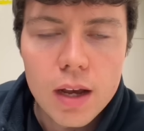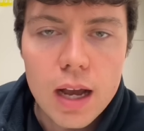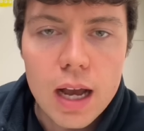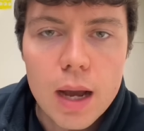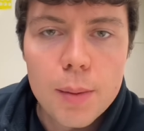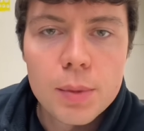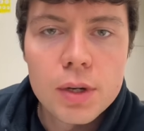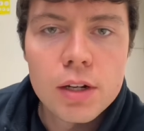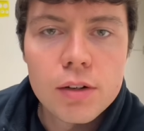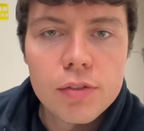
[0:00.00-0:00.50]

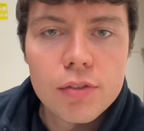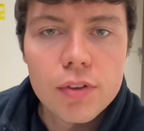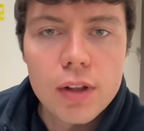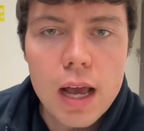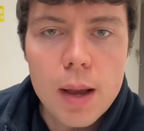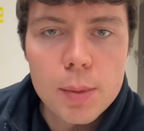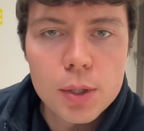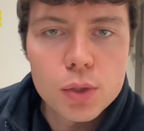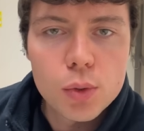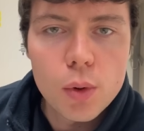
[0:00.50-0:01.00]
I'm an
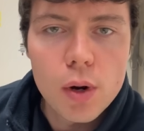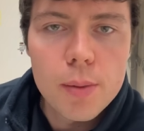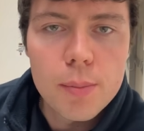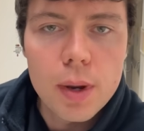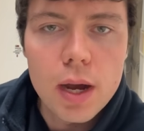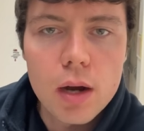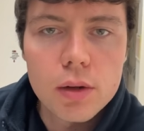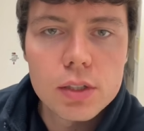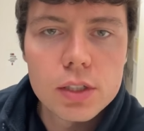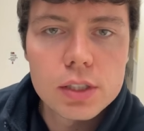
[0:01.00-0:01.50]
inflammatory
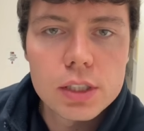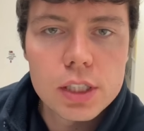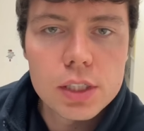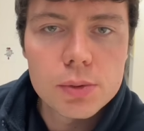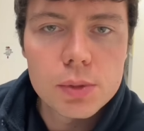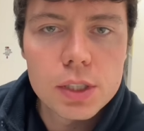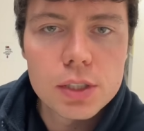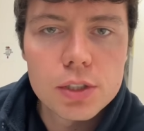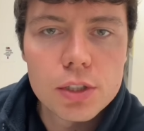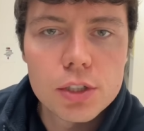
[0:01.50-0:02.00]
bowel disease
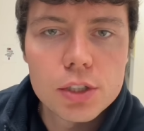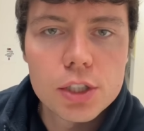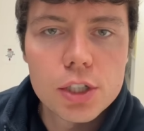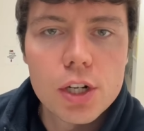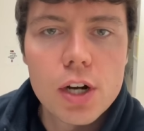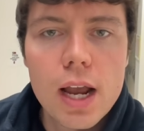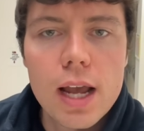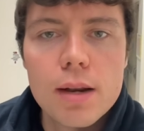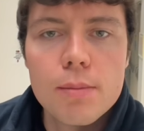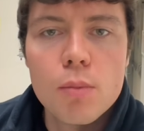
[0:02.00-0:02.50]

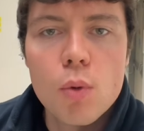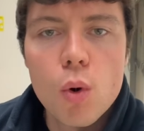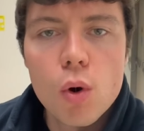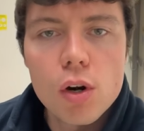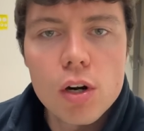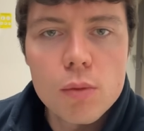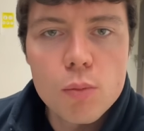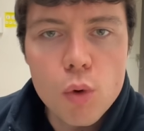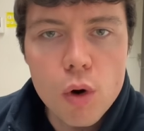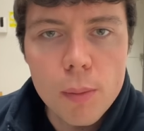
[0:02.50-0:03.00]
researcher, and
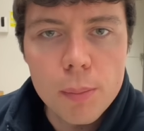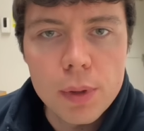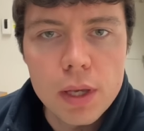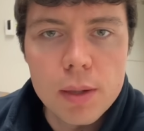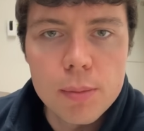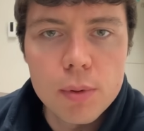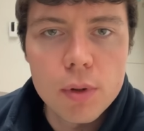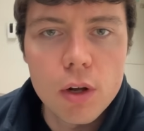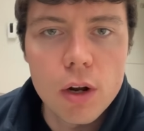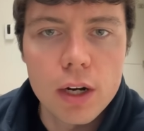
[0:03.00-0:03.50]
more
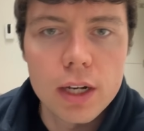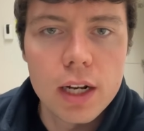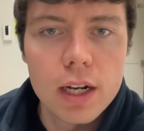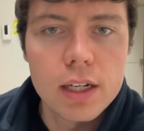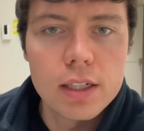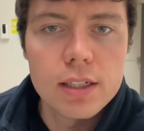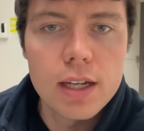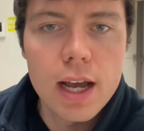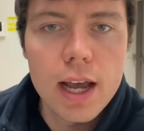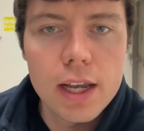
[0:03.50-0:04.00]
people are
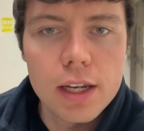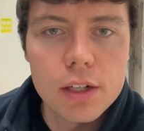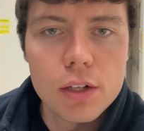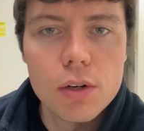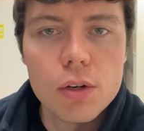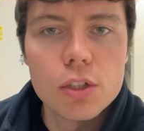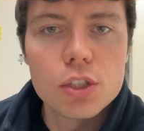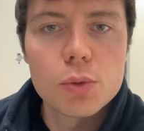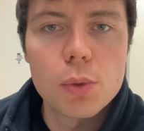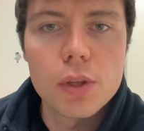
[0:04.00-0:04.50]
getting
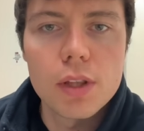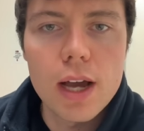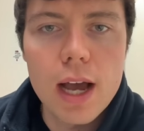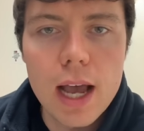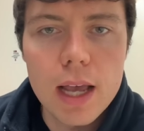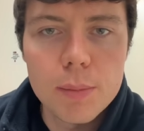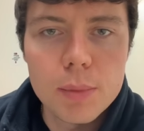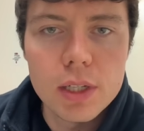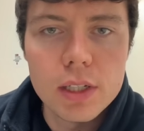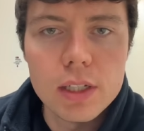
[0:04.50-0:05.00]
diagnosed with
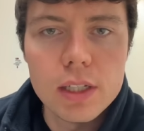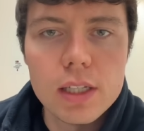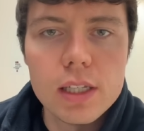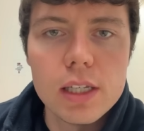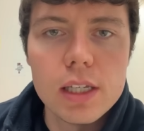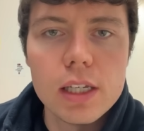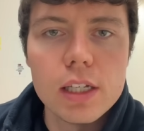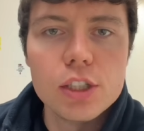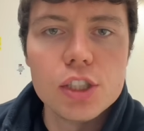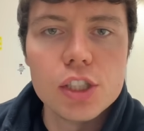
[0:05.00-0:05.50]

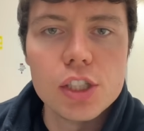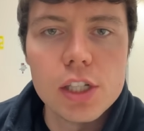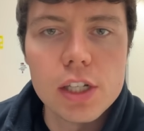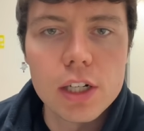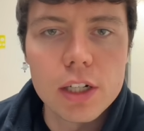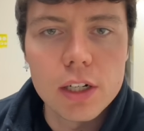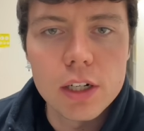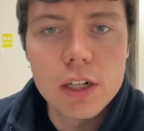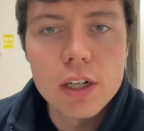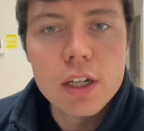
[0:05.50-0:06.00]
IBD each
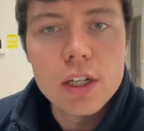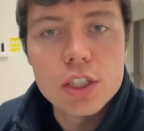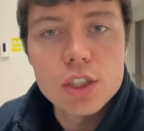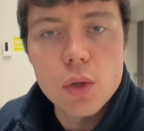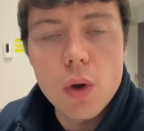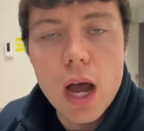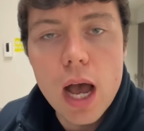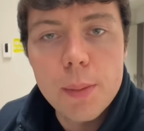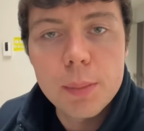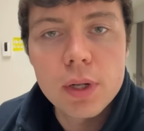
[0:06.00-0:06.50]
year.
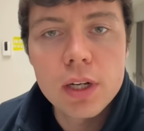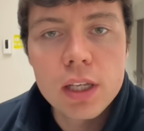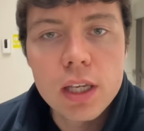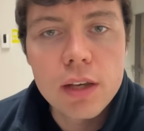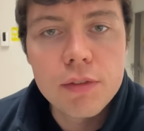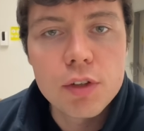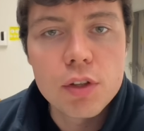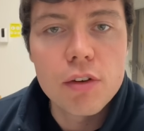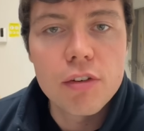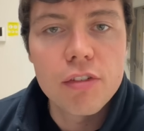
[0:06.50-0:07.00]
So I'm gonna
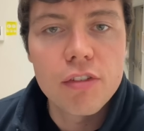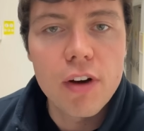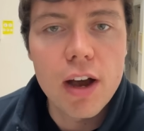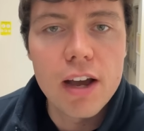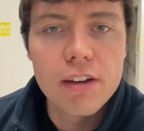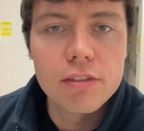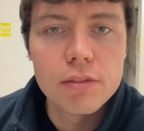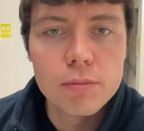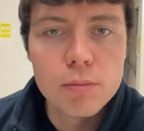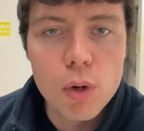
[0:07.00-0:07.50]
give you the
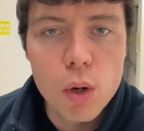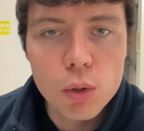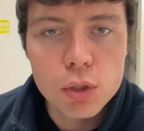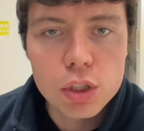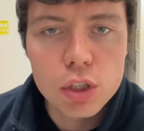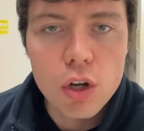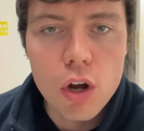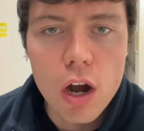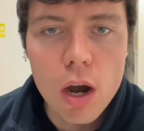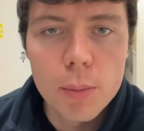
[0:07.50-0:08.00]
5
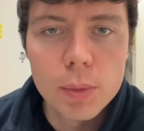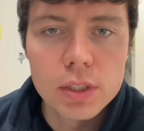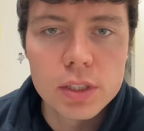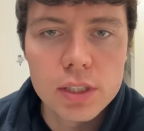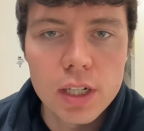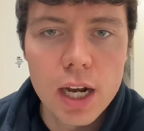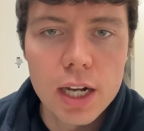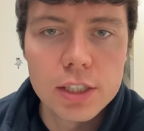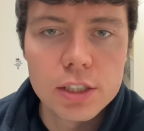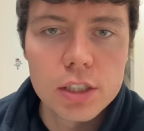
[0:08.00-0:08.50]
most common
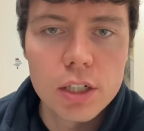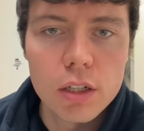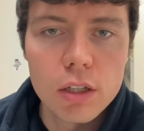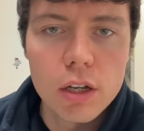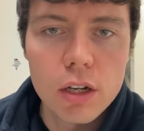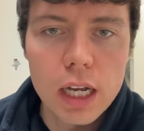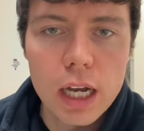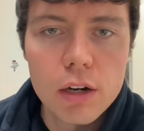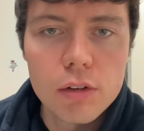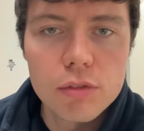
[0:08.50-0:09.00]
signs to
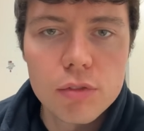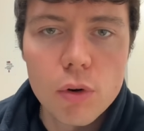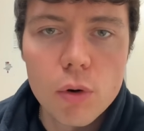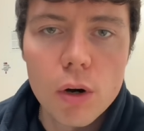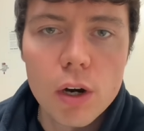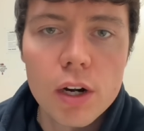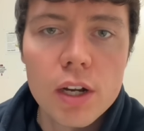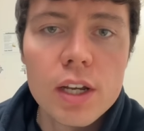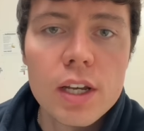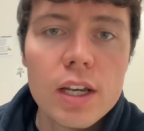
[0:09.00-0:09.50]
look out
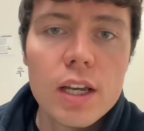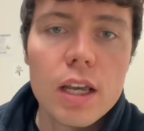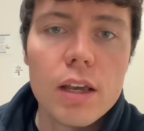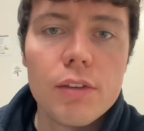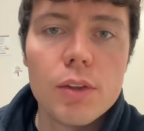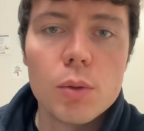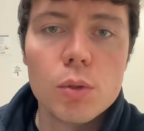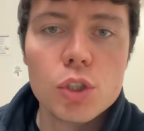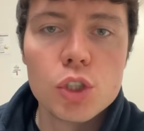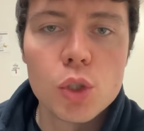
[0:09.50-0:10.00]
for.
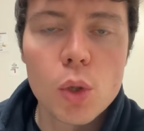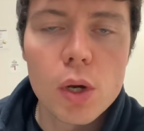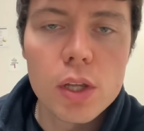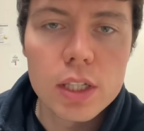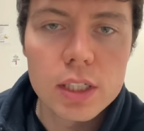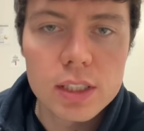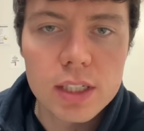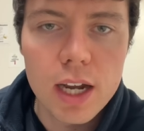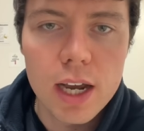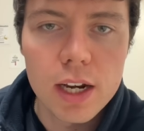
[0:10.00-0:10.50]
If you enjoy
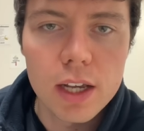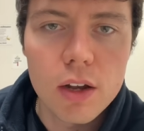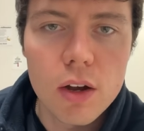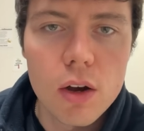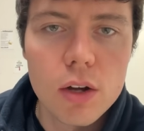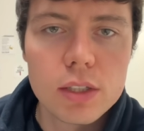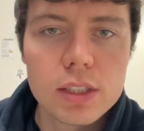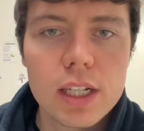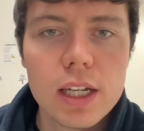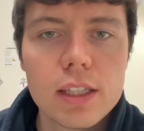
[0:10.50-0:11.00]
this kind of
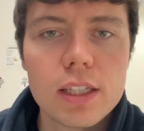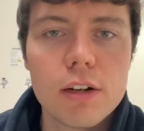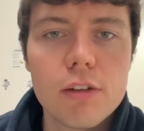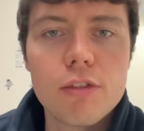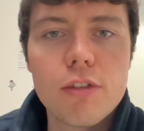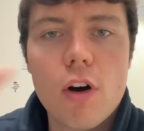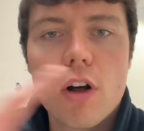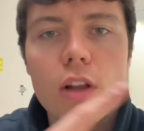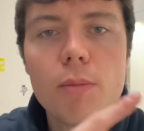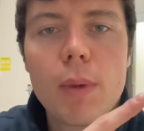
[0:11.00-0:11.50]
content, then
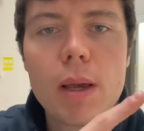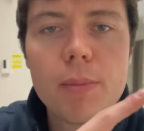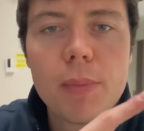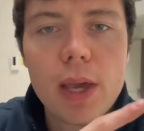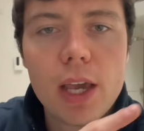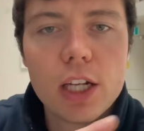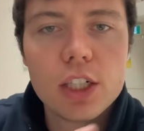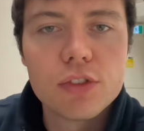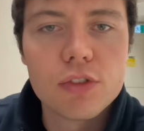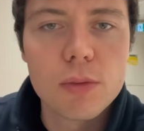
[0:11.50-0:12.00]
follow my
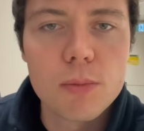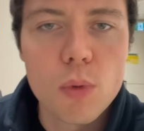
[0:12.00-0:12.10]
page for